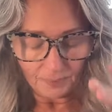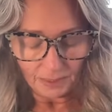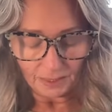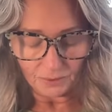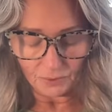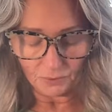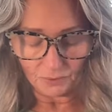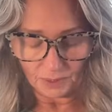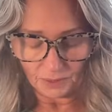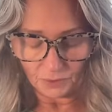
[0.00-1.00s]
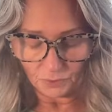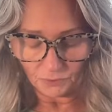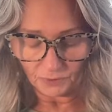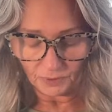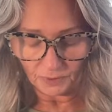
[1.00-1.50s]
into these new
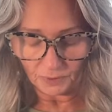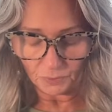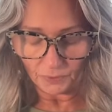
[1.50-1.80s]
feelings with